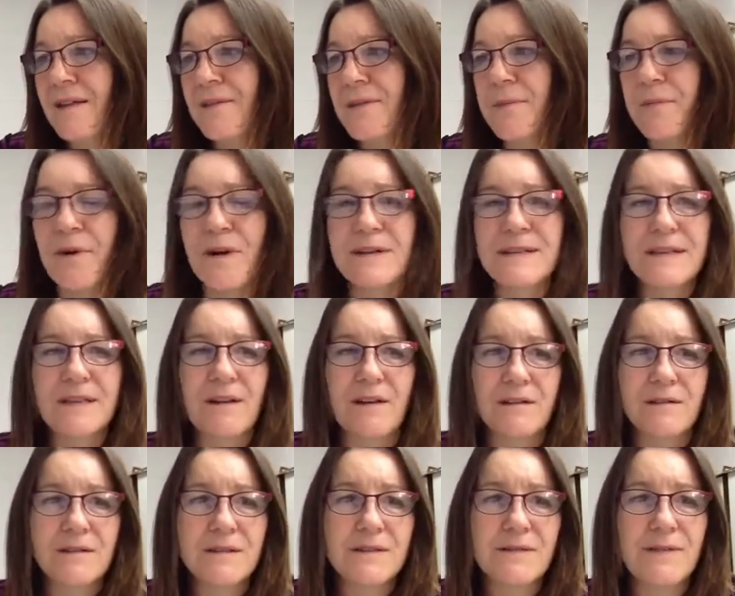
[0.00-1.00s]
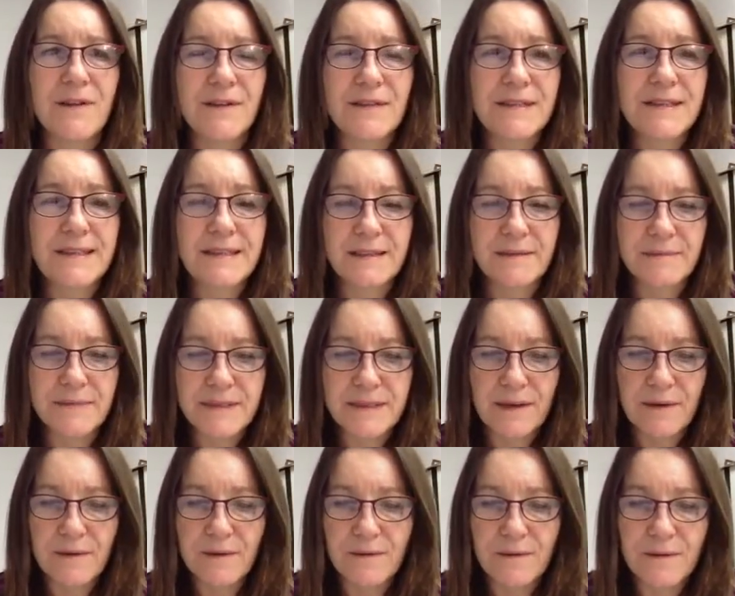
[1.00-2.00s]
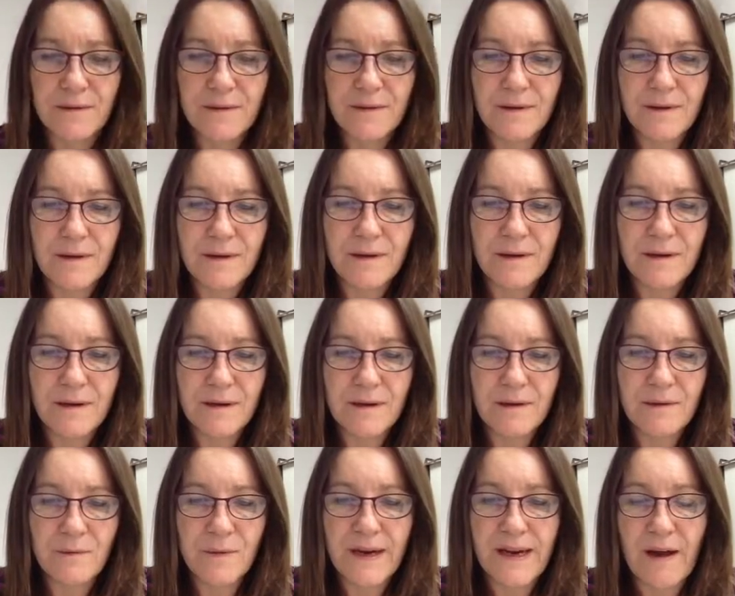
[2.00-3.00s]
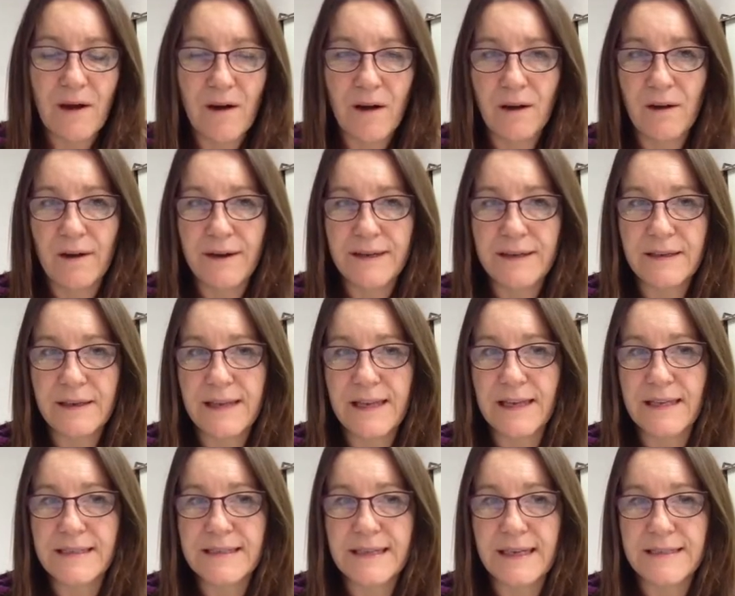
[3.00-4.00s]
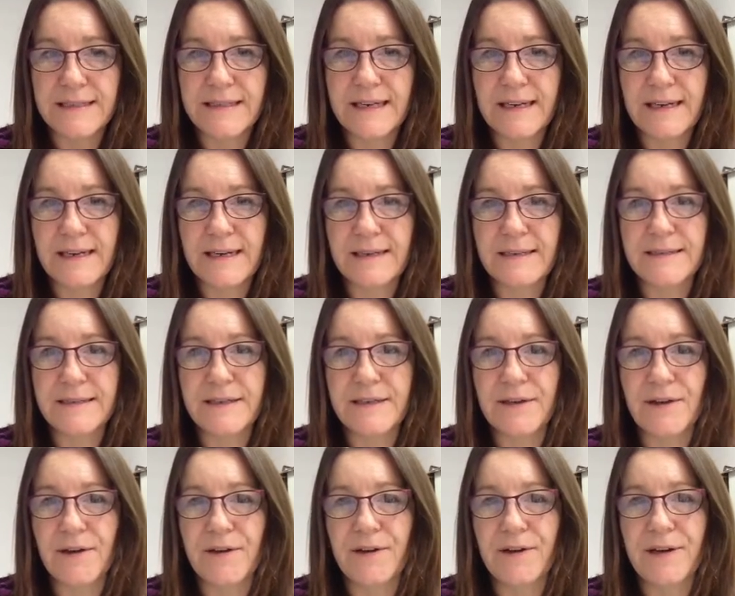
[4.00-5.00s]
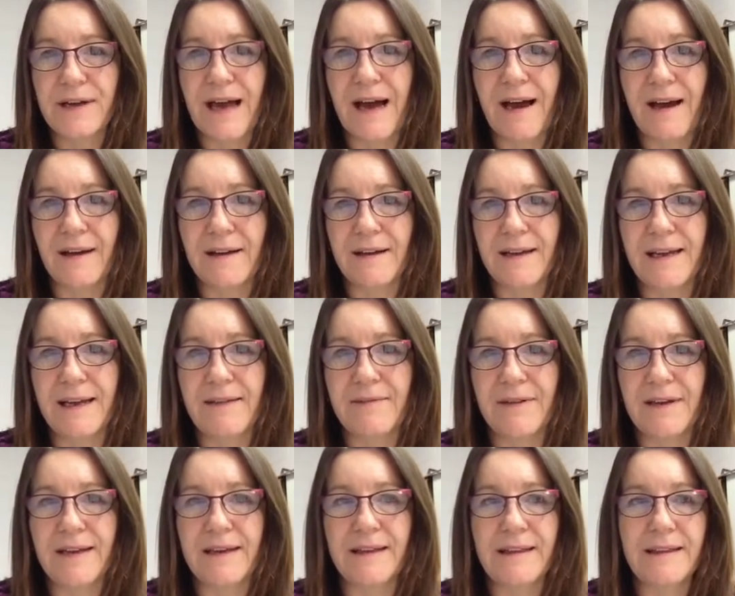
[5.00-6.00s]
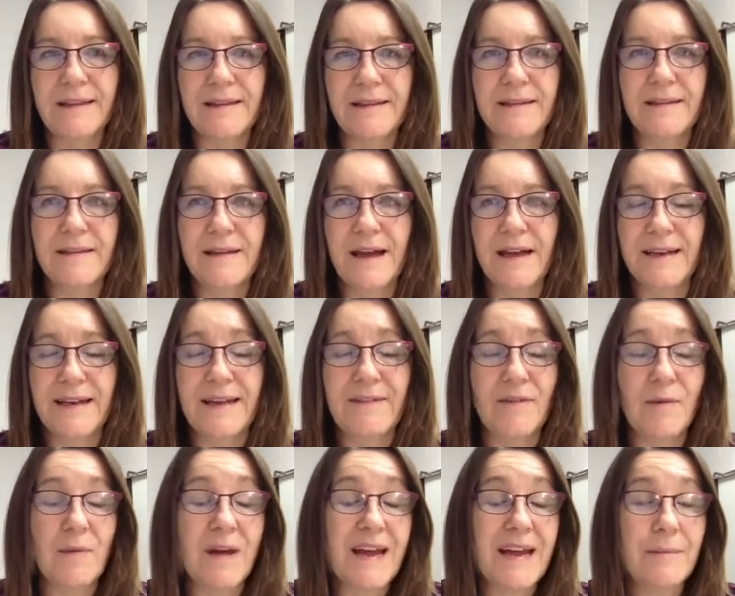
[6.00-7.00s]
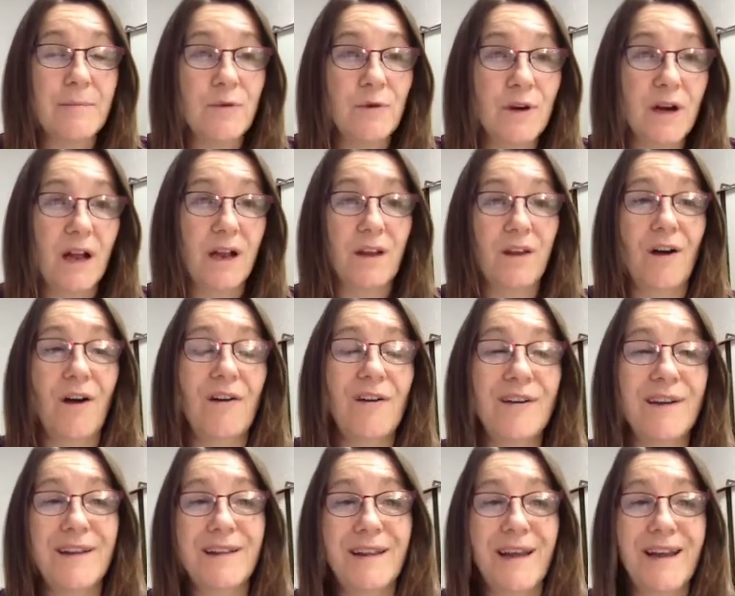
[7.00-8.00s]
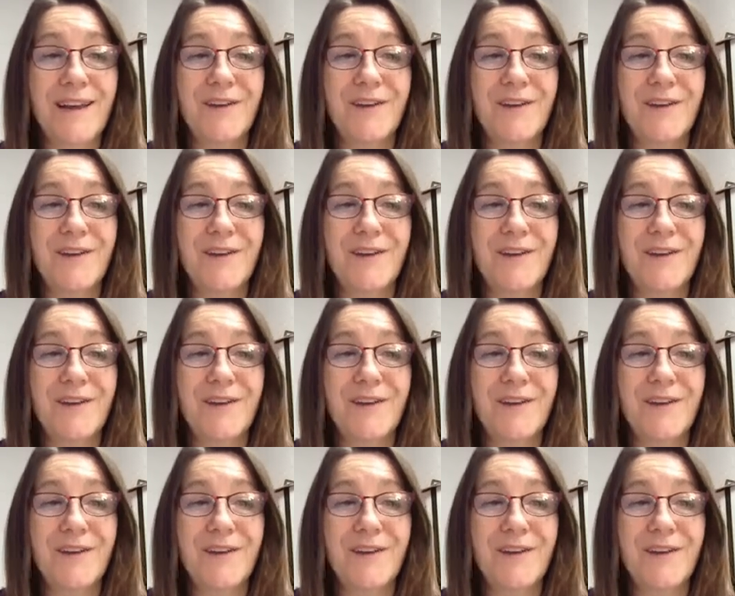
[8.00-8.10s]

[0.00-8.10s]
pros and cons of those systems. So we highlighted things such as, you know, you can't leave an ebook alone in there.